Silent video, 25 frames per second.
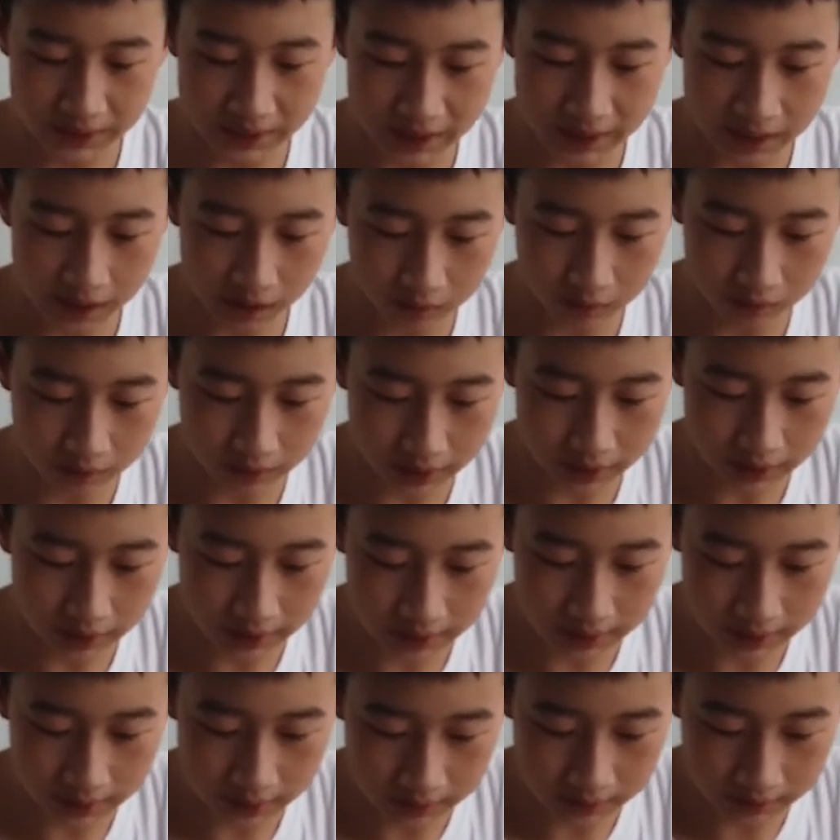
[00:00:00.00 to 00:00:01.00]
down
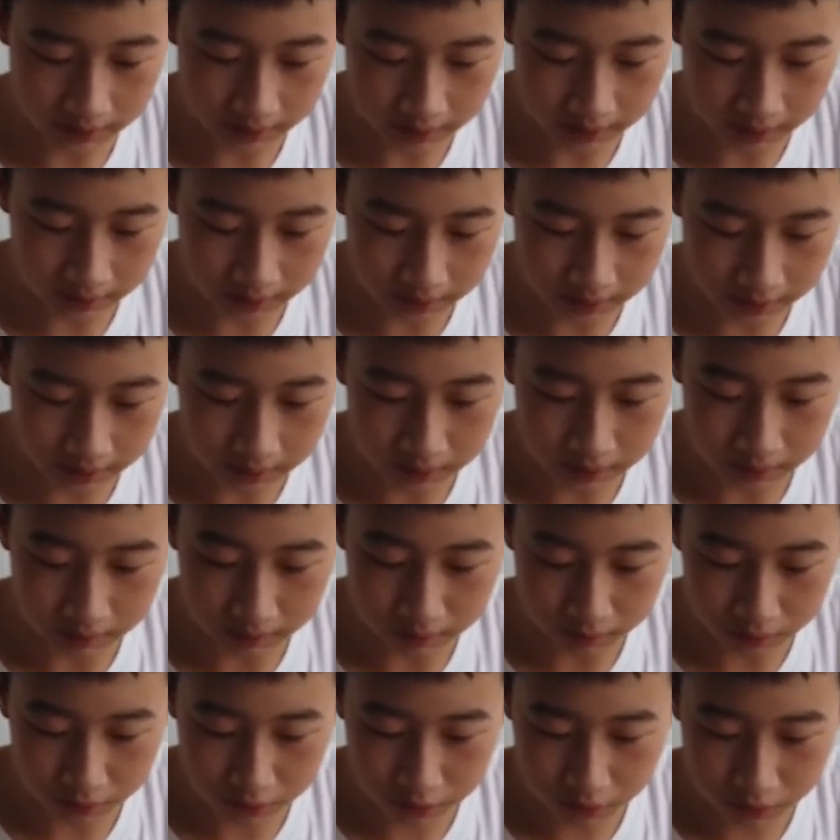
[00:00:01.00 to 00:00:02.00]
and
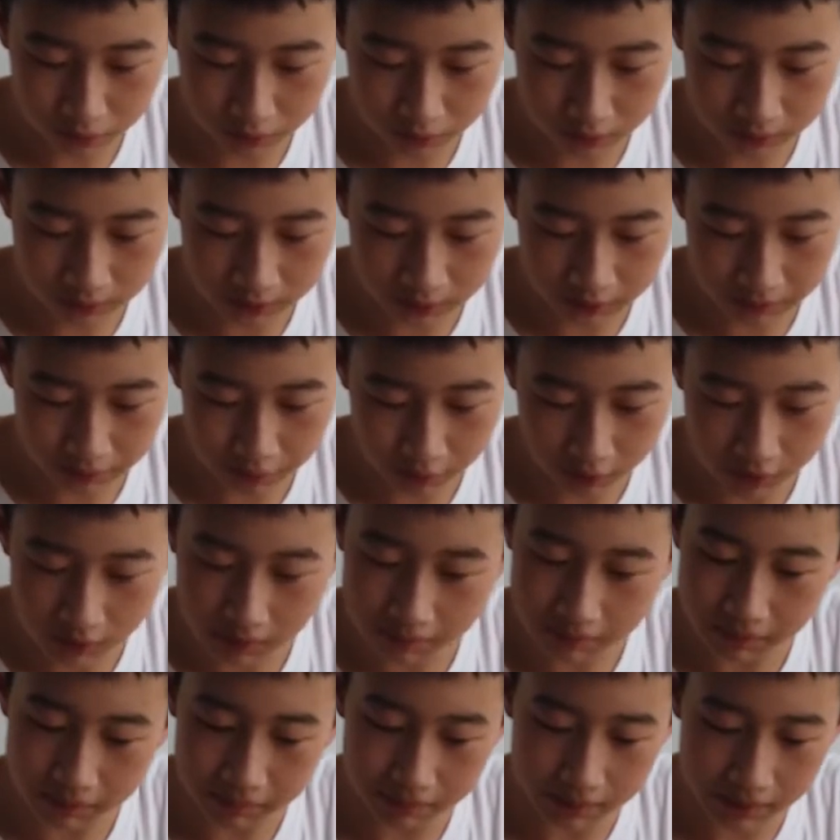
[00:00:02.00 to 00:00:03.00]
to this
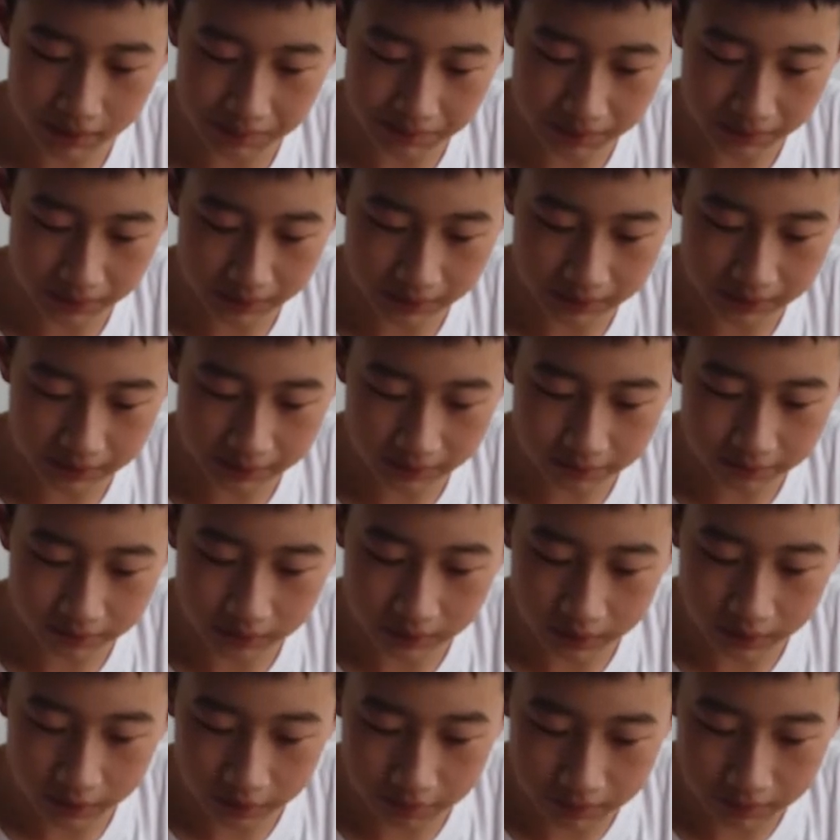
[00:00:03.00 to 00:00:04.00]
point, but maybe leave
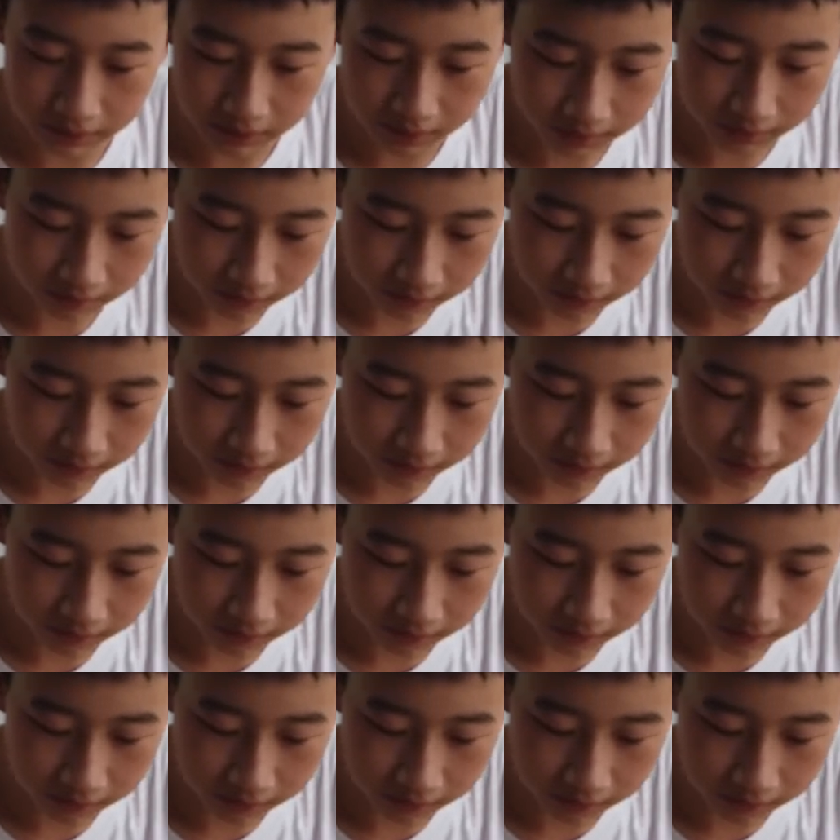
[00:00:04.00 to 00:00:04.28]
a little bit